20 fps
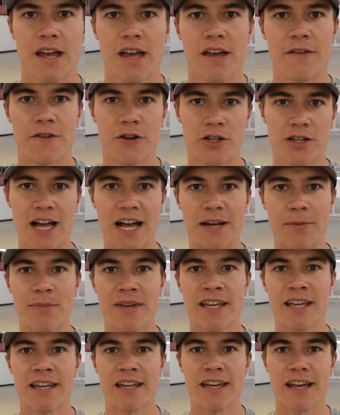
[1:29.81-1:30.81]
If you're like
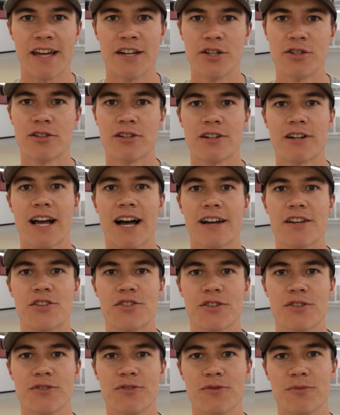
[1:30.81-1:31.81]
me and you learned how to
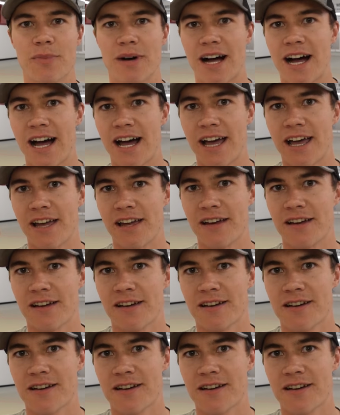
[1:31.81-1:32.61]
shoot by